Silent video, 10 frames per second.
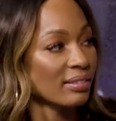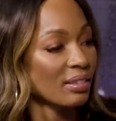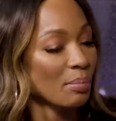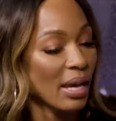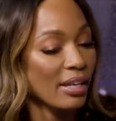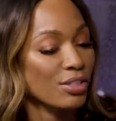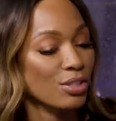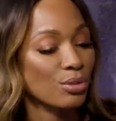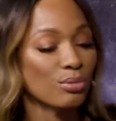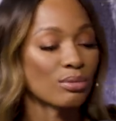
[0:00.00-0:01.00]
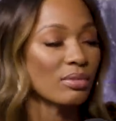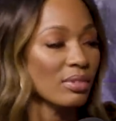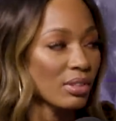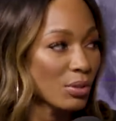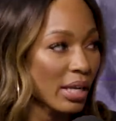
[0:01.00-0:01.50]
They're mad at you.
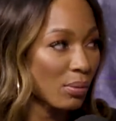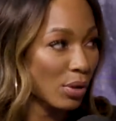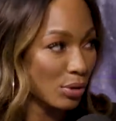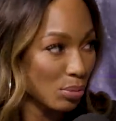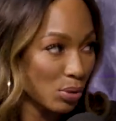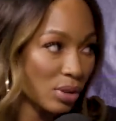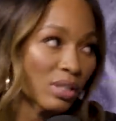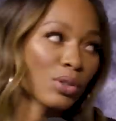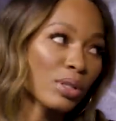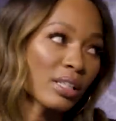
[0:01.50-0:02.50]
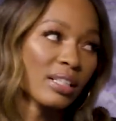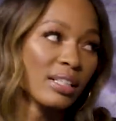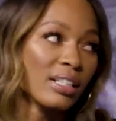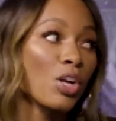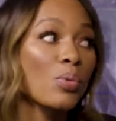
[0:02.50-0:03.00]
You can't work no more, or
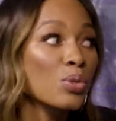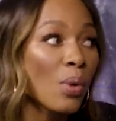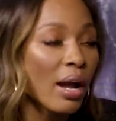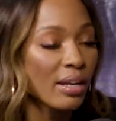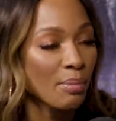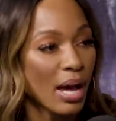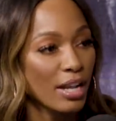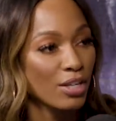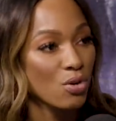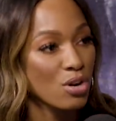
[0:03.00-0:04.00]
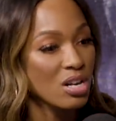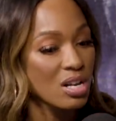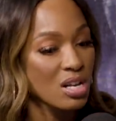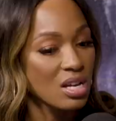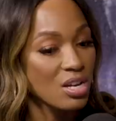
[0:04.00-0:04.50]
mm-hmm. no one's writing about it, or
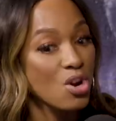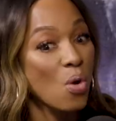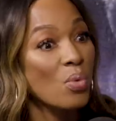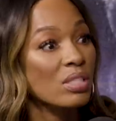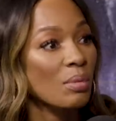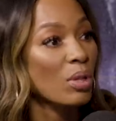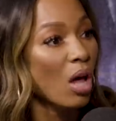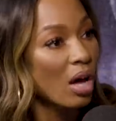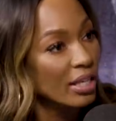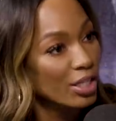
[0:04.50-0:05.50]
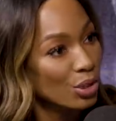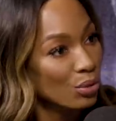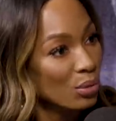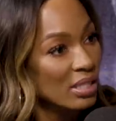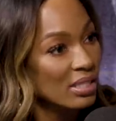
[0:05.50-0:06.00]
no one's applauding
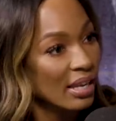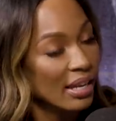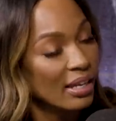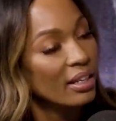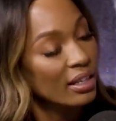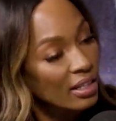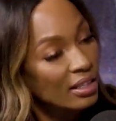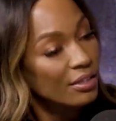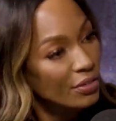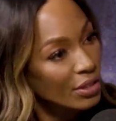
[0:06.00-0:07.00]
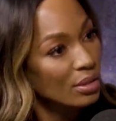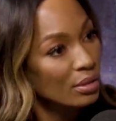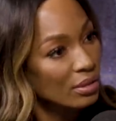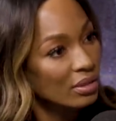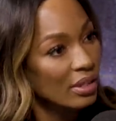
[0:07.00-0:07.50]
you and saying, Good for
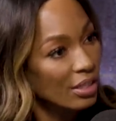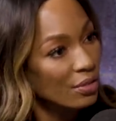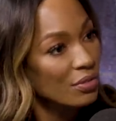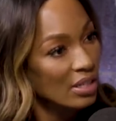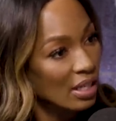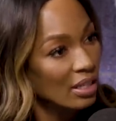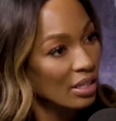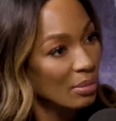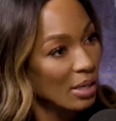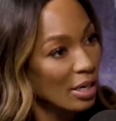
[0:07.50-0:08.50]
you thank you for standing up.